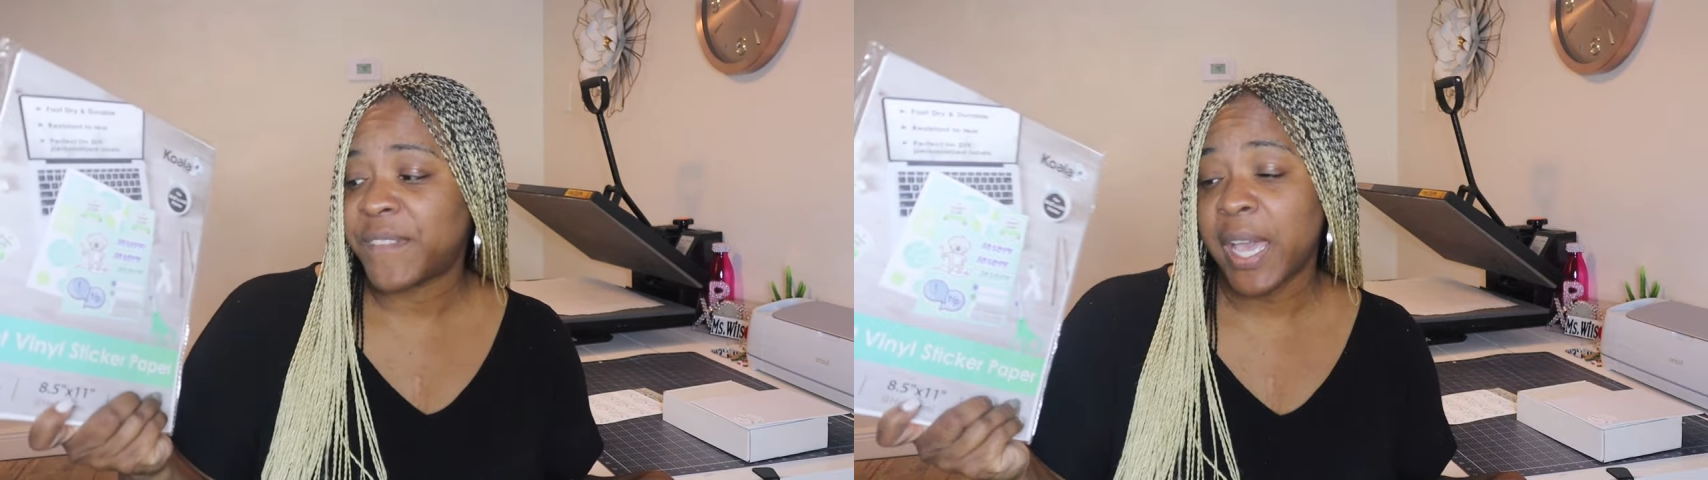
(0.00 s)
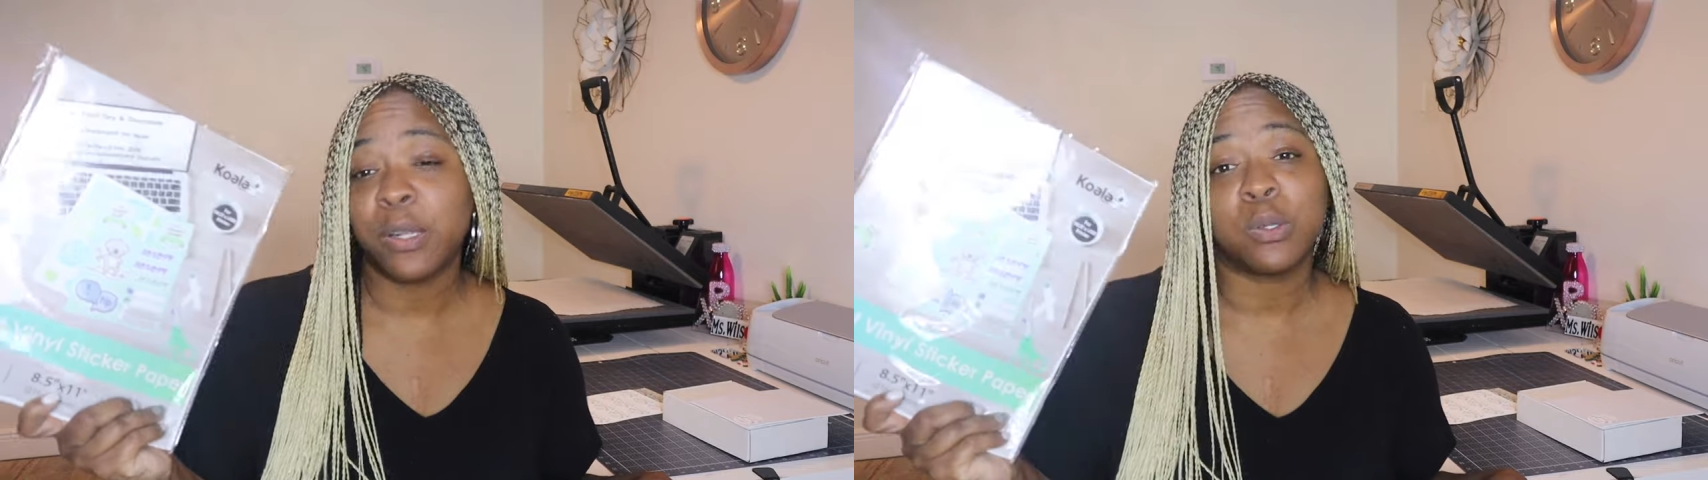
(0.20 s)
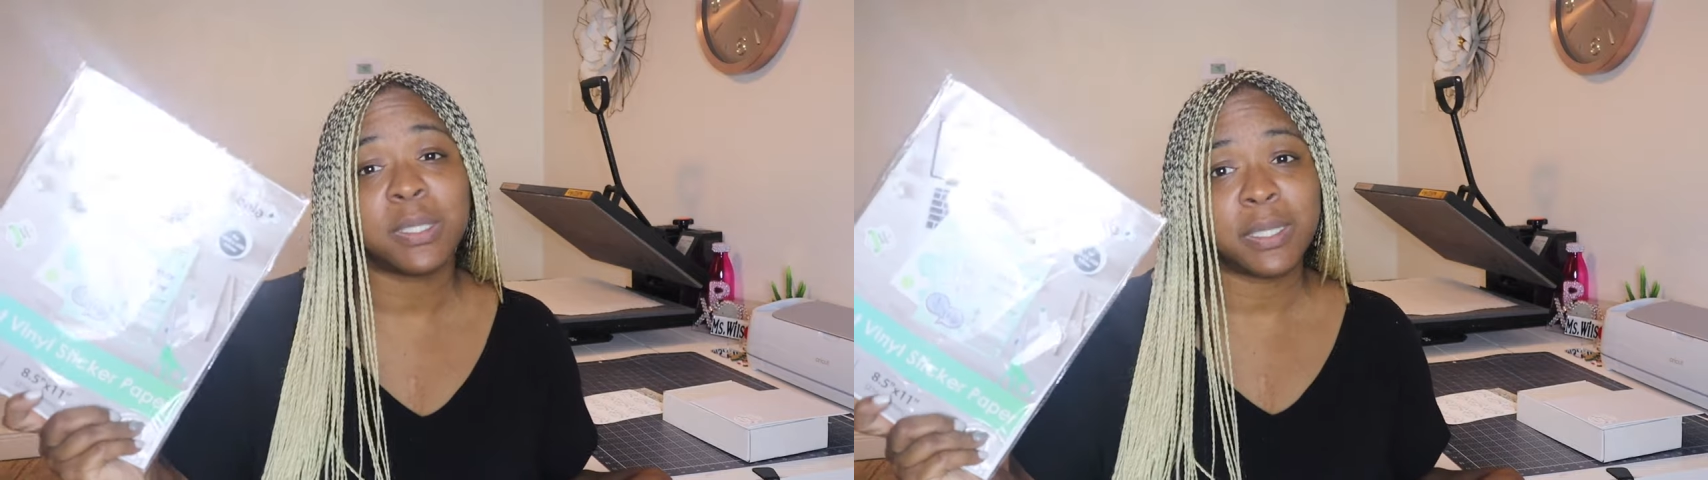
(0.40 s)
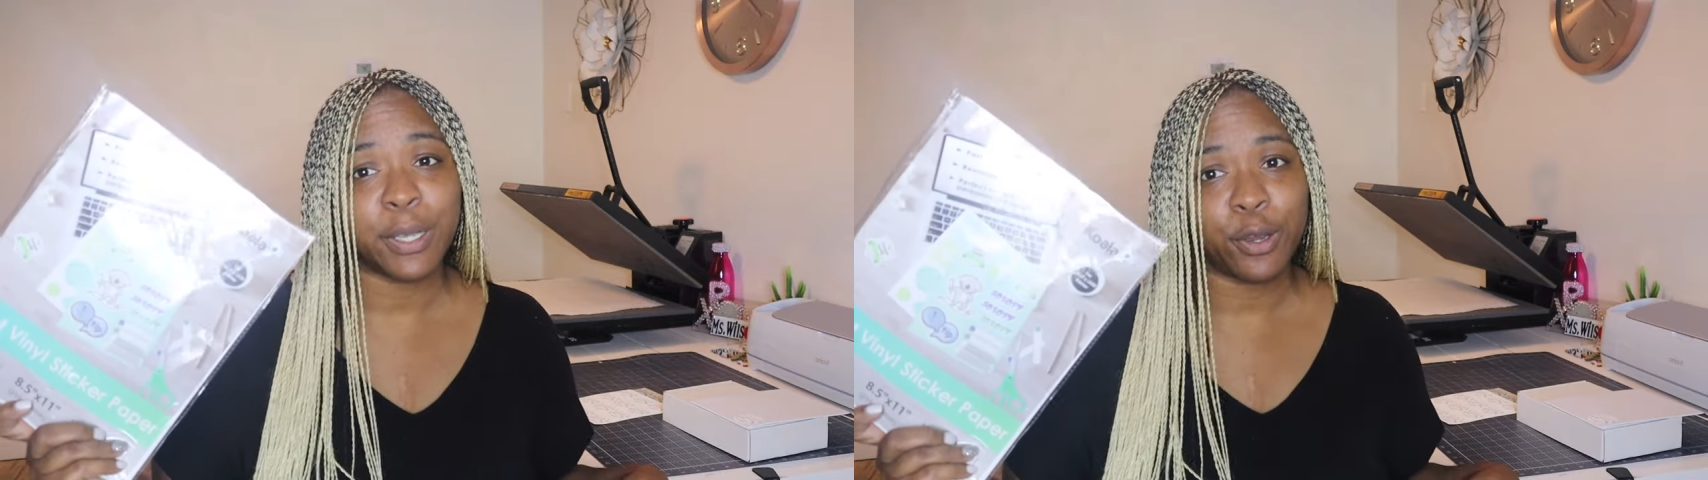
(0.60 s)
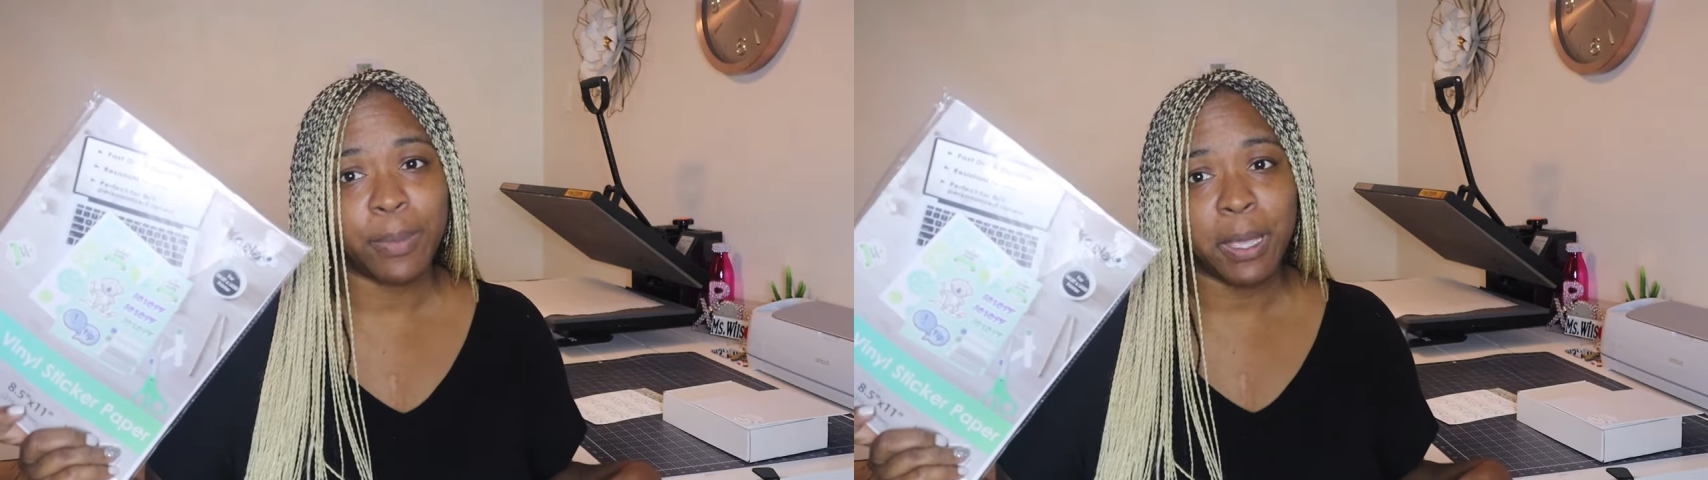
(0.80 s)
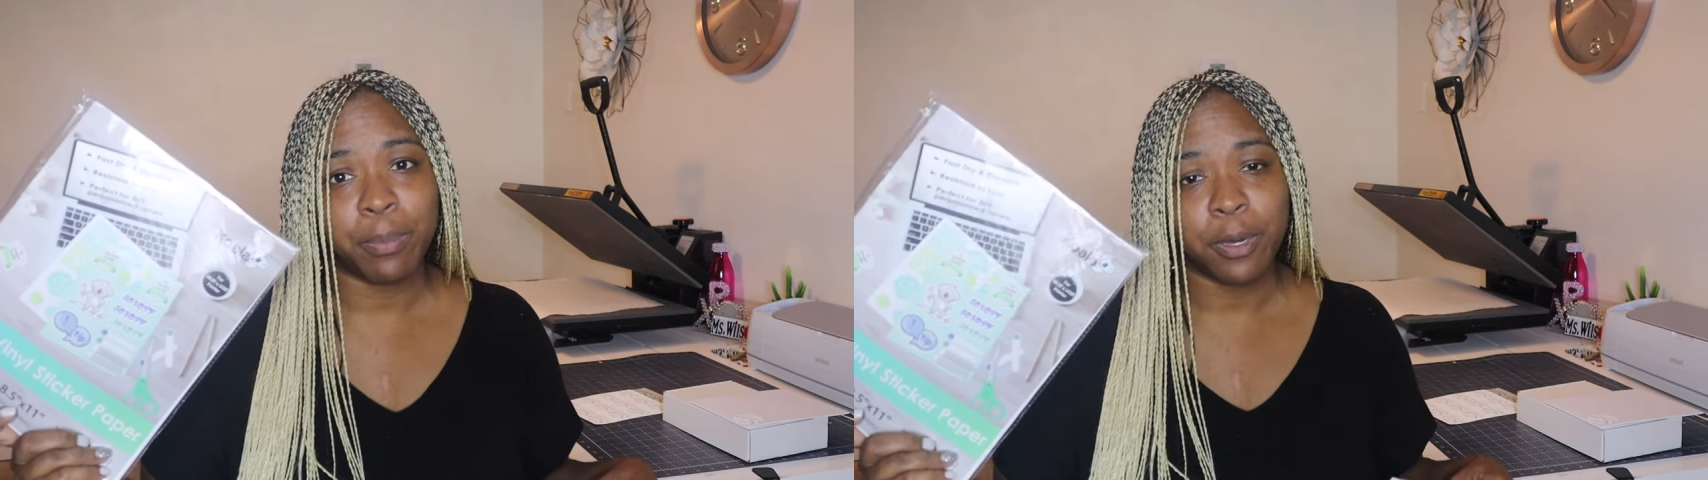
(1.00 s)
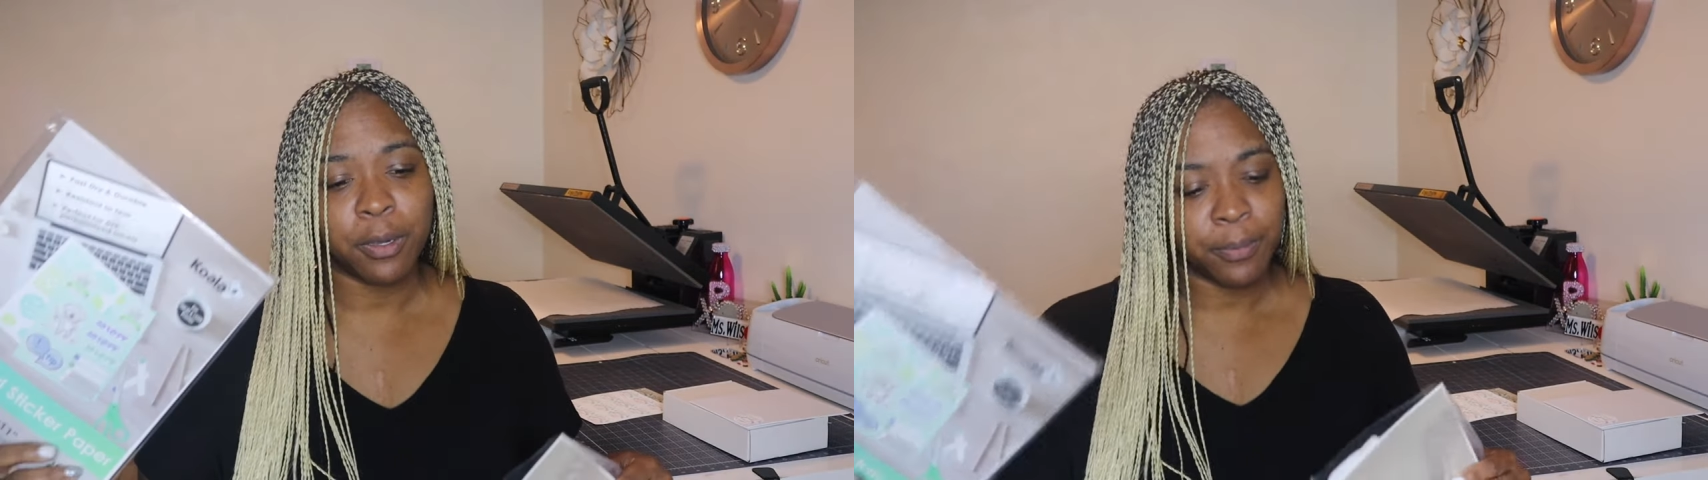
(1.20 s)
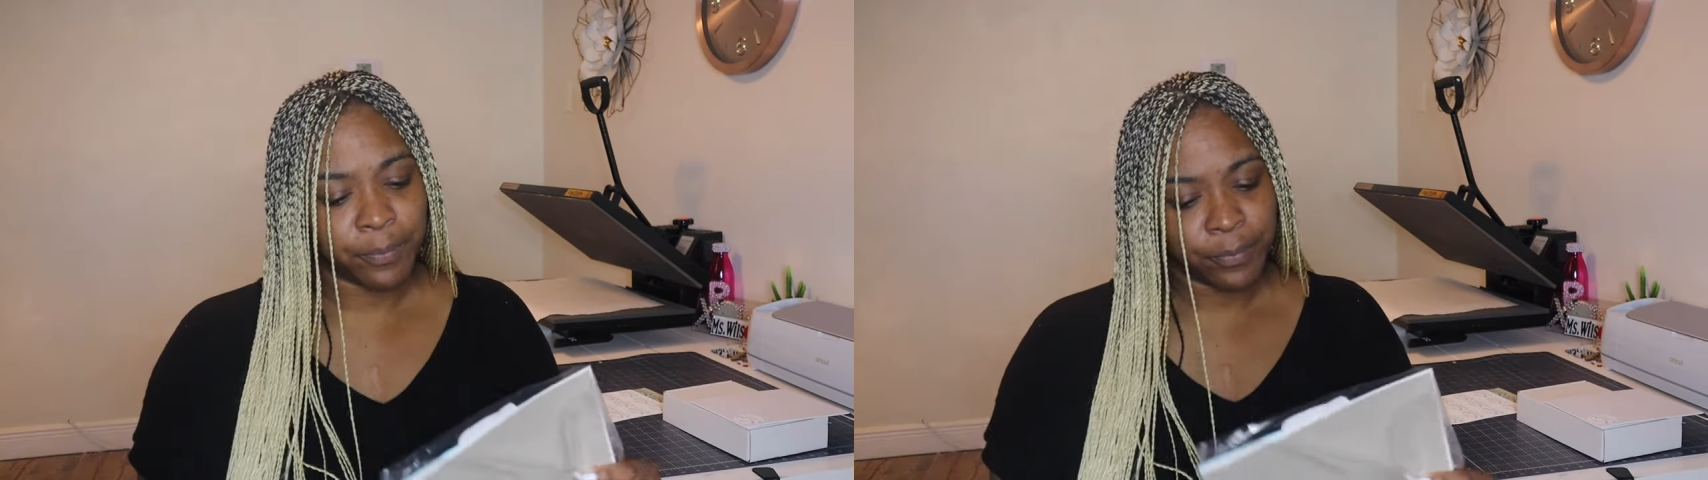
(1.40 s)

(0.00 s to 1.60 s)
vinyl sticker paper.